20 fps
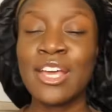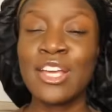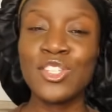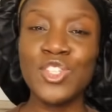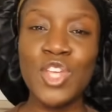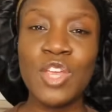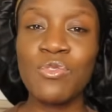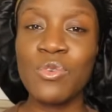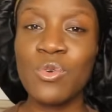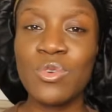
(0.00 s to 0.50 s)

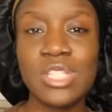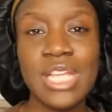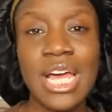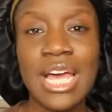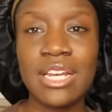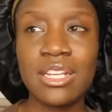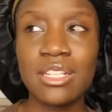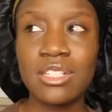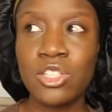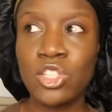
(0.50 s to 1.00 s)
Sophie was
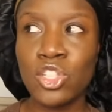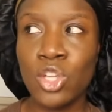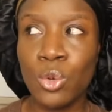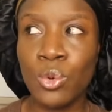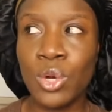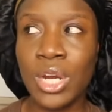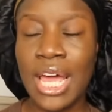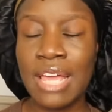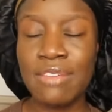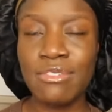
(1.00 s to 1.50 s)
like, you know
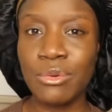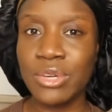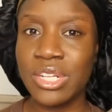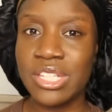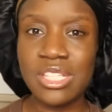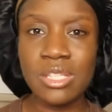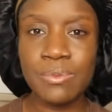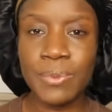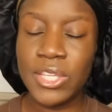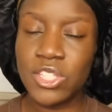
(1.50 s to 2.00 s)
what, like, if you wanted
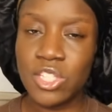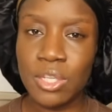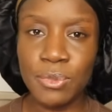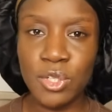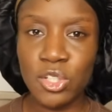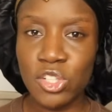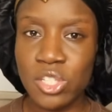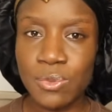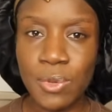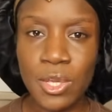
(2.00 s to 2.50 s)
to speak to him,
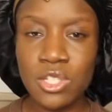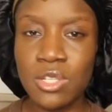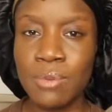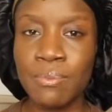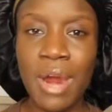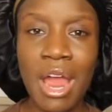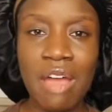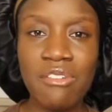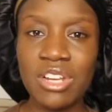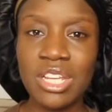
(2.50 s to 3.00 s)
you could have spoke to him
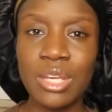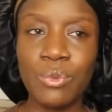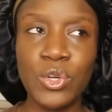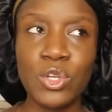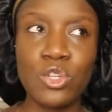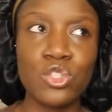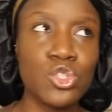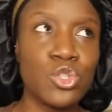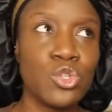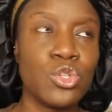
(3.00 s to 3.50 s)
privately. We're
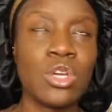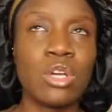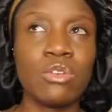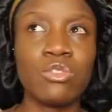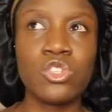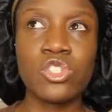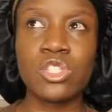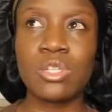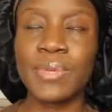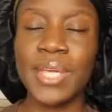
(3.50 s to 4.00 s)
not
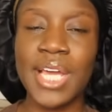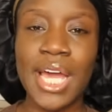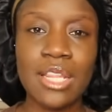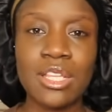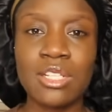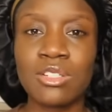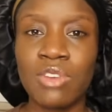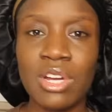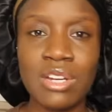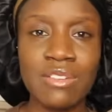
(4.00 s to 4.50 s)
2-year-olds to be
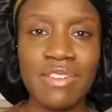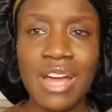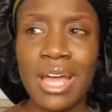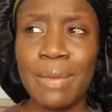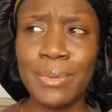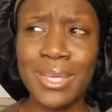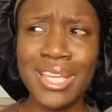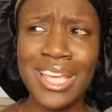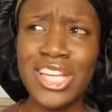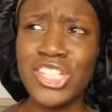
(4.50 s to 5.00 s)
gathered around a fire
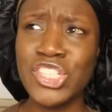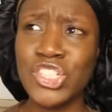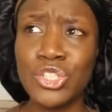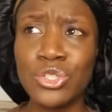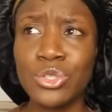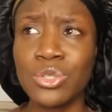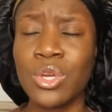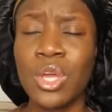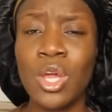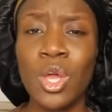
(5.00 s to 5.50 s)
pit. Yeah, it's
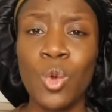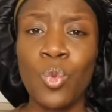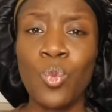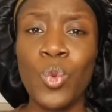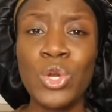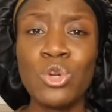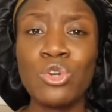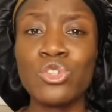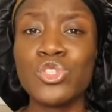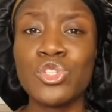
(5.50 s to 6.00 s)
true.
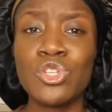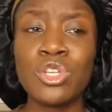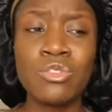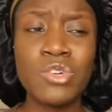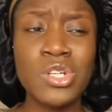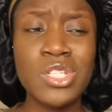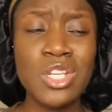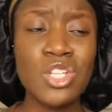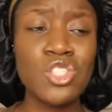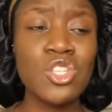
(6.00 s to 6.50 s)
We're not
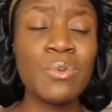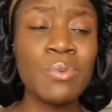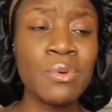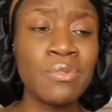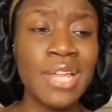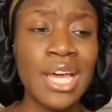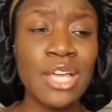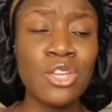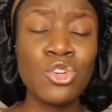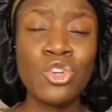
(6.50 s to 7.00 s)
2-year-olds. And on top
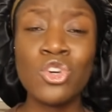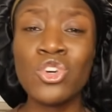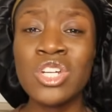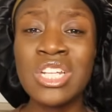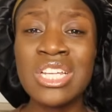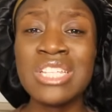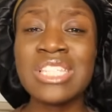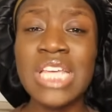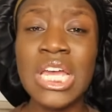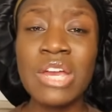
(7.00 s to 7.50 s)
of that, you're not going
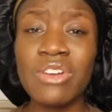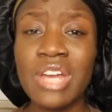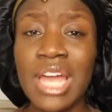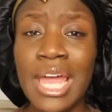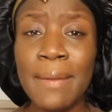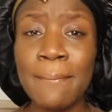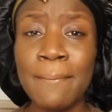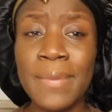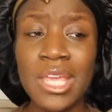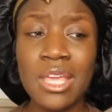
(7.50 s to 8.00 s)
to
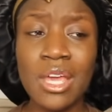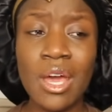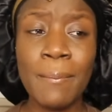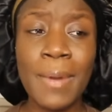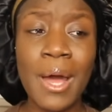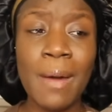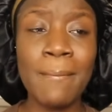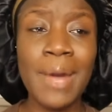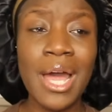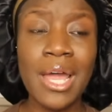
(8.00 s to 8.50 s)
interrogate me
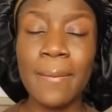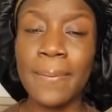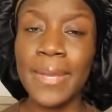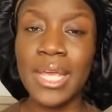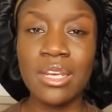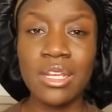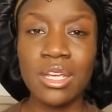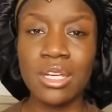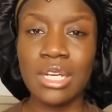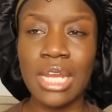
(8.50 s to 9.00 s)
about my
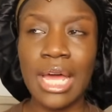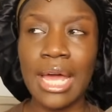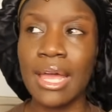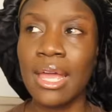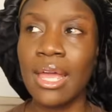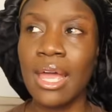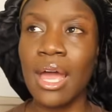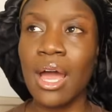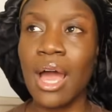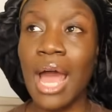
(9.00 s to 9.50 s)
opinion. Like,
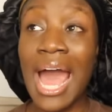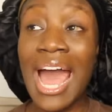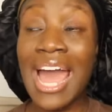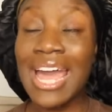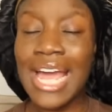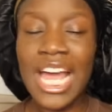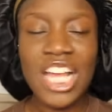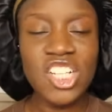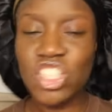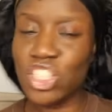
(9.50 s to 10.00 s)

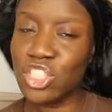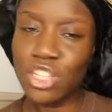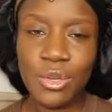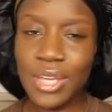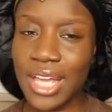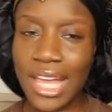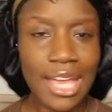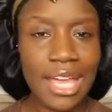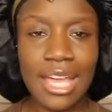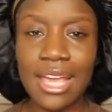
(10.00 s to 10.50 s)
I actually
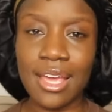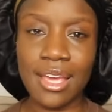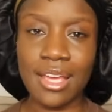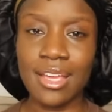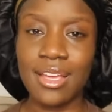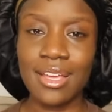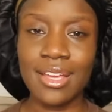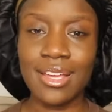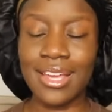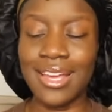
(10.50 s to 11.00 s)
don't care
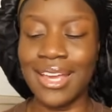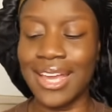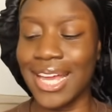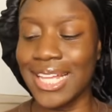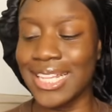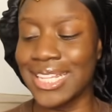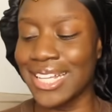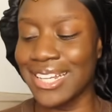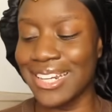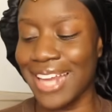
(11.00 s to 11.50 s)

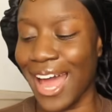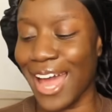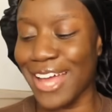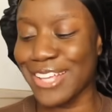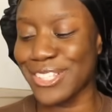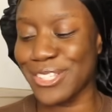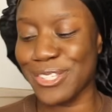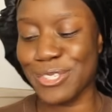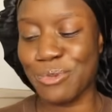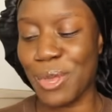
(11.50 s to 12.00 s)
in the
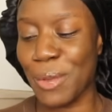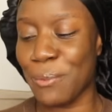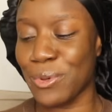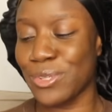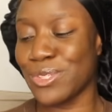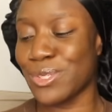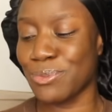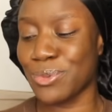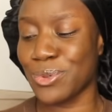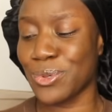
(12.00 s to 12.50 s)
nicest way
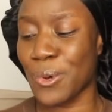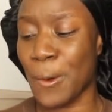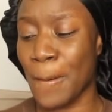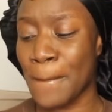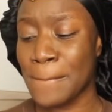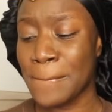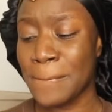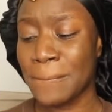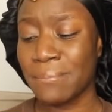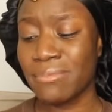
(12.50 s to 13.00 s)
possible.
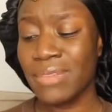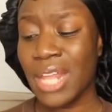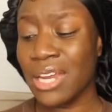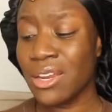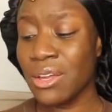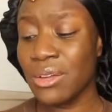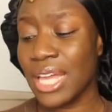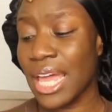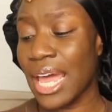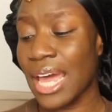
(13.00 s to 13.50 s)
I
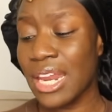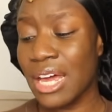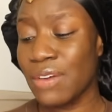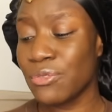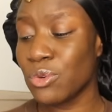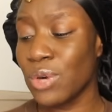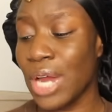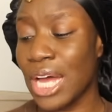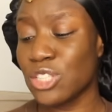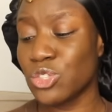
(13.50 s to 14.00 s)
don't care. And I
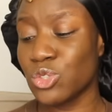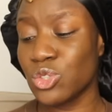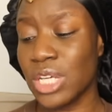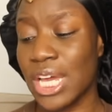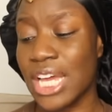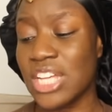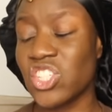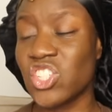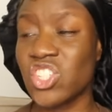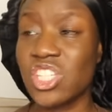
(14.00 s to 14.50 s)
feel like
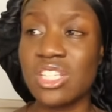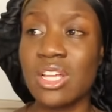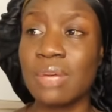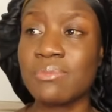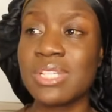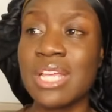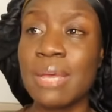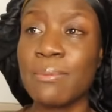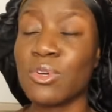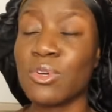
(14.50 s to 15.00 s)
Georgia H is just upset